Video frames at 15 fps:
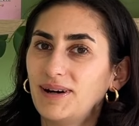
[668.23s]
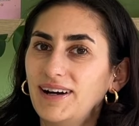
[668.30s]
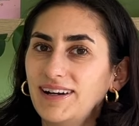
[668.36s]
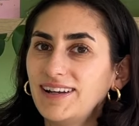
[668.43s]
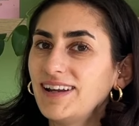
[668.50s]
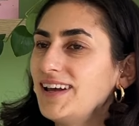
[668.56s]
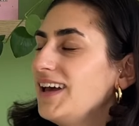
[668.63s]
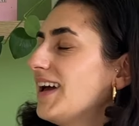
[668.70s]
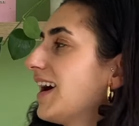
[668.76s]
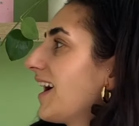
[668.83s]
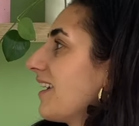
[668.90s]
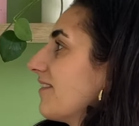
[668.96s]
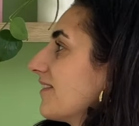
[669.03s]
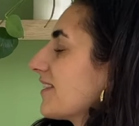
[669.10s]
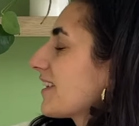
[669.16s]
but
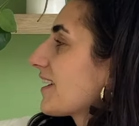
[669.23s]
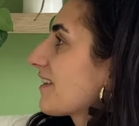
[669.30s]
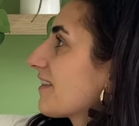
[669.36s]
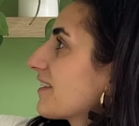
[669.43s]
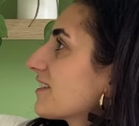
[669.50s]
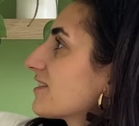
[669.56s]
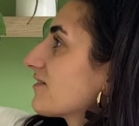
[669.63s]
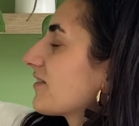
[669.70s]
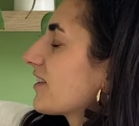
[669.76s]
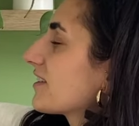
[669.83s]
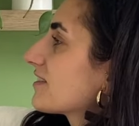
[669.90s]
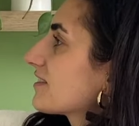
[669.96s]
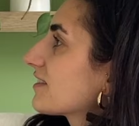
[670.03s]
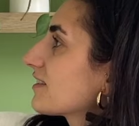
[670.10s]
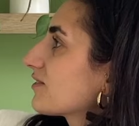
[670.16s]
I feel like this, for
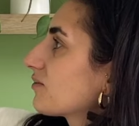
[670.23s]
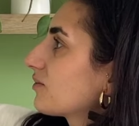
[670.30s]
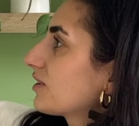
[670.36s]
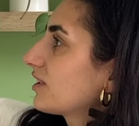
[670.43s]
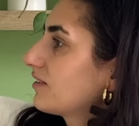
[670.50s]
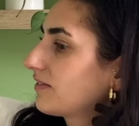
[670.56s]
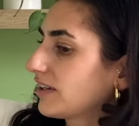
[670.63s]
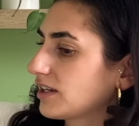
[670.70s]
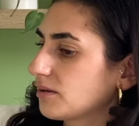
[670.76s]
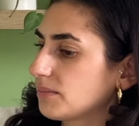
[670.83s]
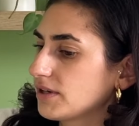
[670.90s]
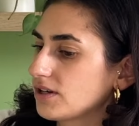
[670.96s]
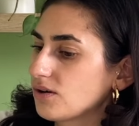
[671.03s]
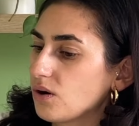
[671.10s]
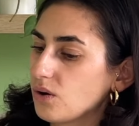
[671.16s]
instance, will leave like a
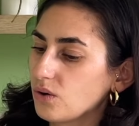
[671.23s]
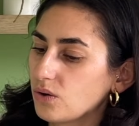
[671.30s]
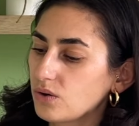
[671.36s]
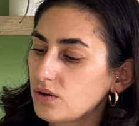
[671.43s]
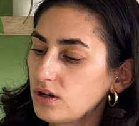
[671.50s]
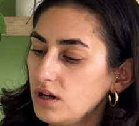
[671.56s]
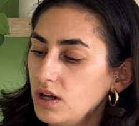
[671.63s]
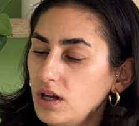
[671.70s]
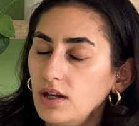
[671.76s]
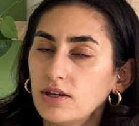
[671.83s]
big hole